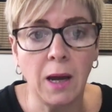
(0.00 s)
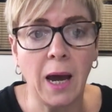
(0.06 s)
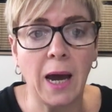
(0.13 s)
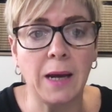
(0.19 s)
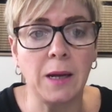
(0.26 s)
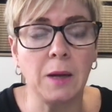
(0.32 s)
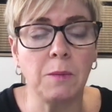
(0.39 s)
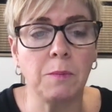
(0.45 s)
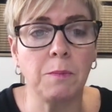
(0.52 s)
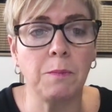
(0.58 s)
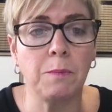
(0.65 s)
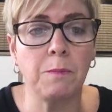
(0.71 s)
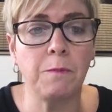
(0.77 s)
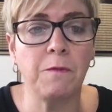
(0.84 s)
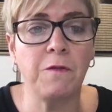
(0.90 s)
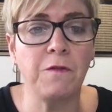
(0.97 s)
and it
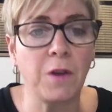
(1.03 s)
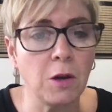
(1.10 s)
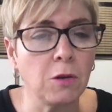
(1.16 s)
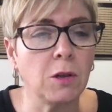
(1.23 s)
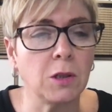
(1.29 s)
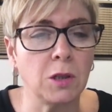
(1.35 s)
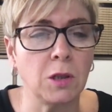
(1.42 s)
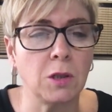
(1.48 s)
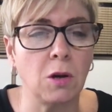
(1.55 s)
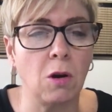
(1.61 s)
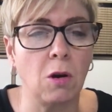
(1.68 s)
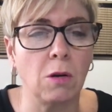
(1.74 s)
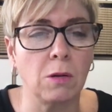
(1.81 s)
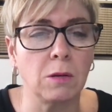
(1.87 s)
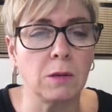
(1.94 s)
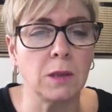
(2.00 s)
focuses
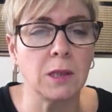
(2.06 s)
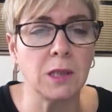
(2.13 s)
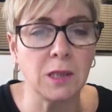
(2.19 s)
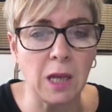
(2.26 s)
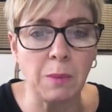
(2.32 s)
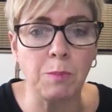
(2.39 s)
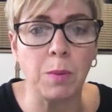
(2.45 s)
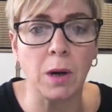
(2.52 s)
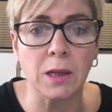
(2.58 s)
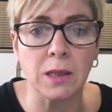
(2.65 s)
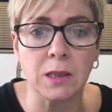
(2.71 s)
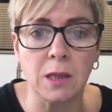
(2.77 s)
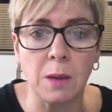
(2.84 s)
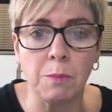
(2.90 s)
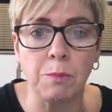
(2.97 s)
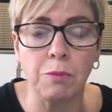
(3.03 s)
on step-by-step